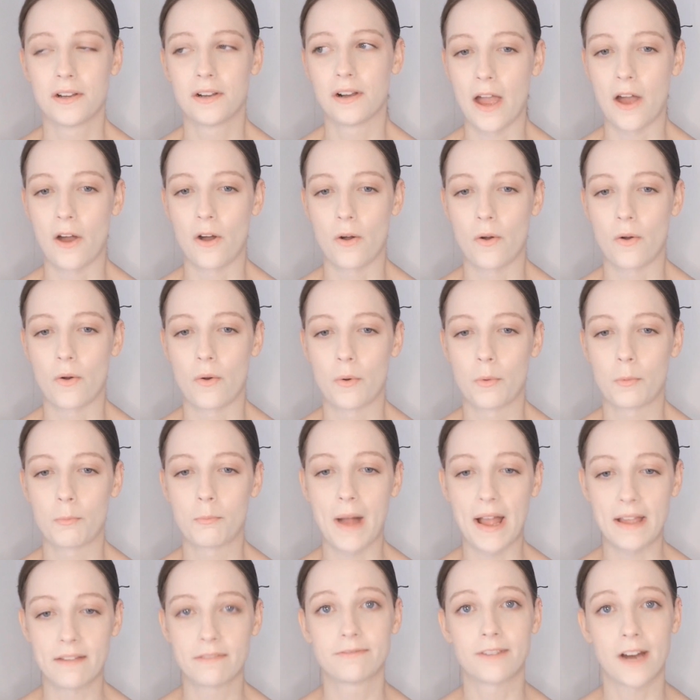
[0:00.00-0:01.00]
Now,
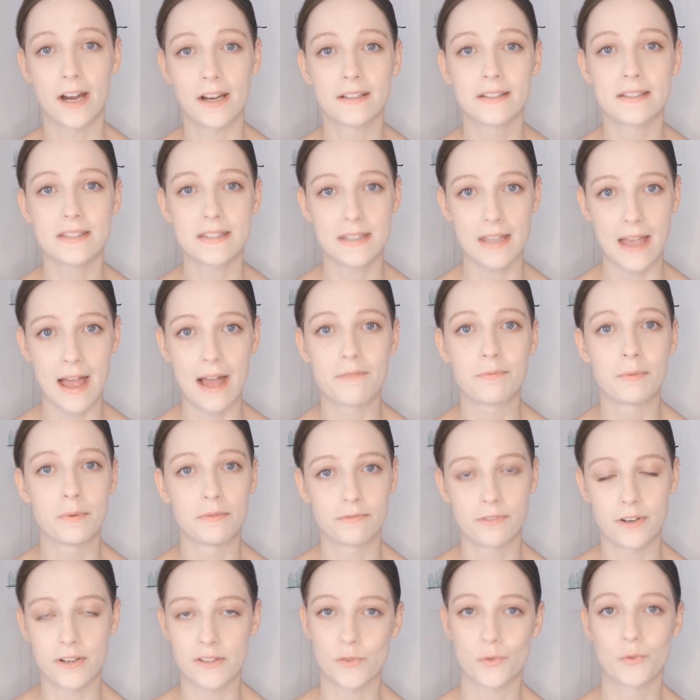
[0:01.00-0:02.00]
my friends have
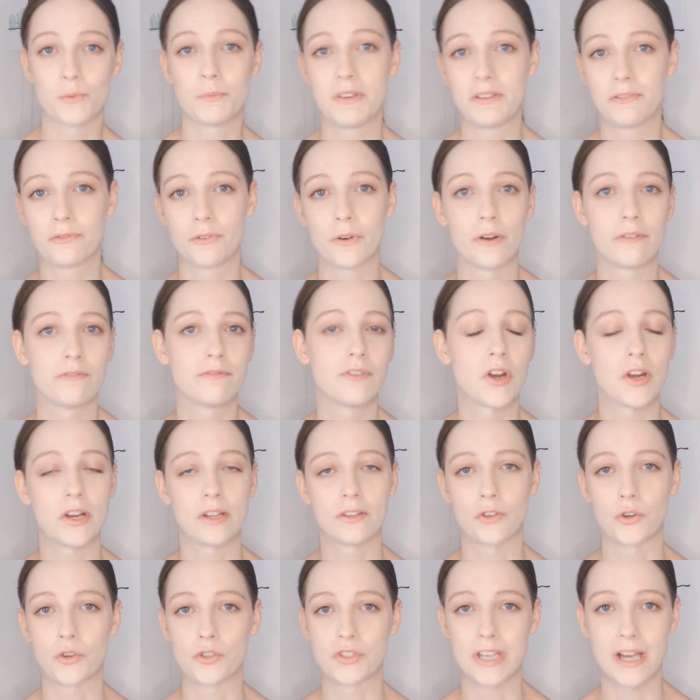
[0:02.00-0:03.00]
been friends with me for a
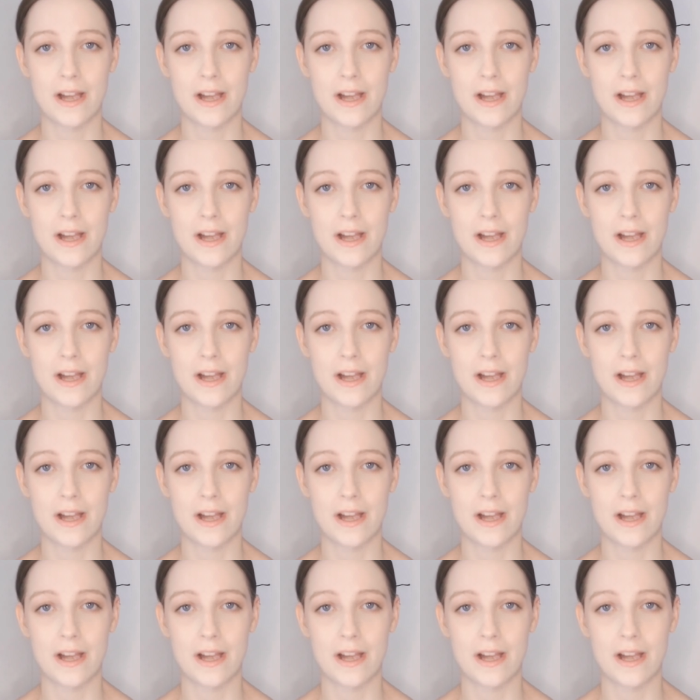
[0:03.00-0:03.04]
very long